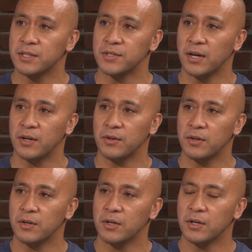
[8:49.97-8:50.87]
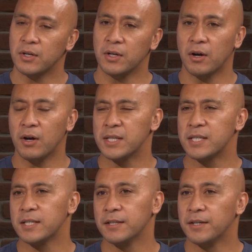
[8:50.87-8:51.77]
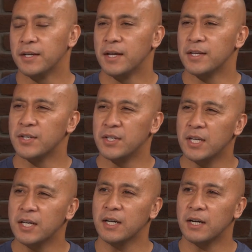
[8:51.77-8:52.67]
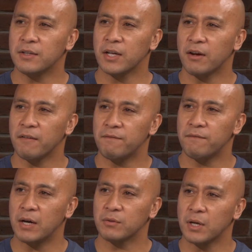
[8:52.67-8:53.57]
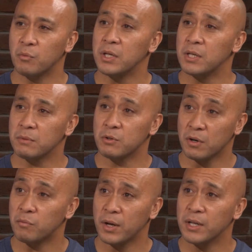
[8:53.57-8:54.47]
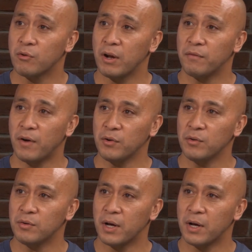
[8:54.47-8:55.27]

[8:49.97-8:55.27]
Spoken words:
So, you know, it's a year that I felt that we could have won the grand final.